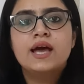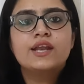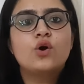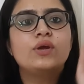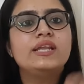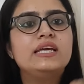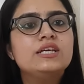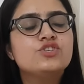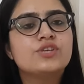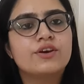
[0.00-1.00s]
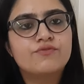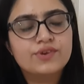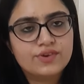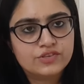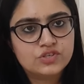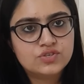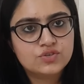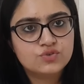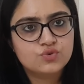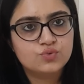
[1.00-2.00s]
Now, in each and every
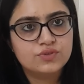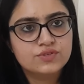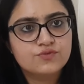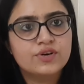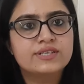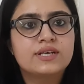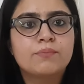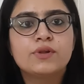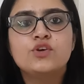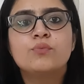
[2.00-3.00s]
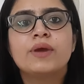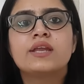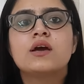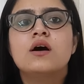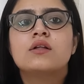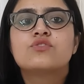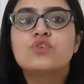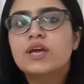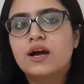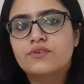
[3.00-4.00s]
register, students, for example, you made
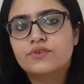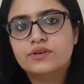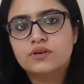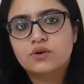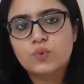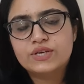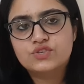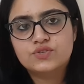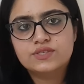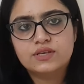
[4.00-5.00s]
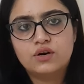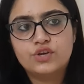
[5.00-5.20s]
300 questions,